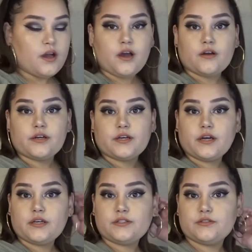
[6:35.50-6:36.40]
Alright
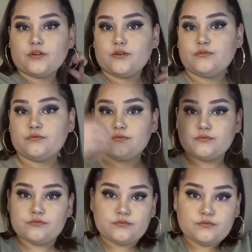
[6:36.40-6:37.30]
guys, so
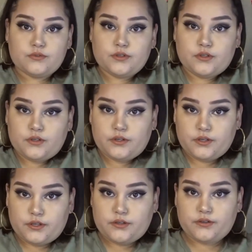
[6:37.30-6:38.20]

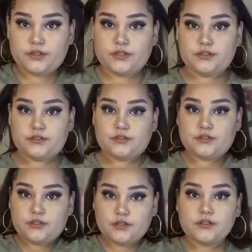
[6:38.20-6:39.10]
here is
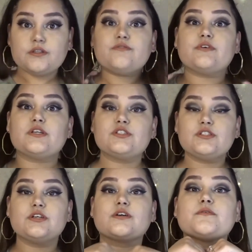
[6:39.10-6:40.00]
the finished
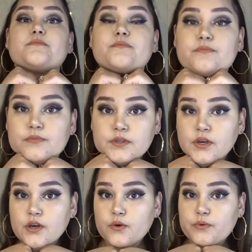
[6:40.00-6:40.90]
look.
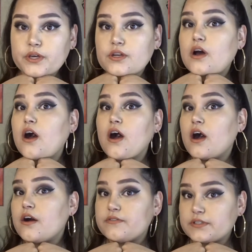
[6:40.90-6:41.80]
We can
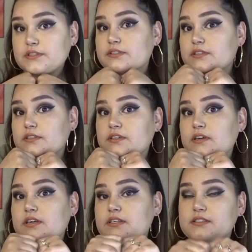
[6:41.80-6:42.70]
obviously
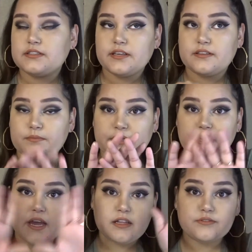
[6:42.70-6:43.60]
state the big
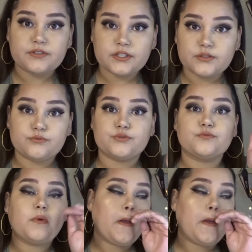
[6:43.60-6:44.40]
elephant in the room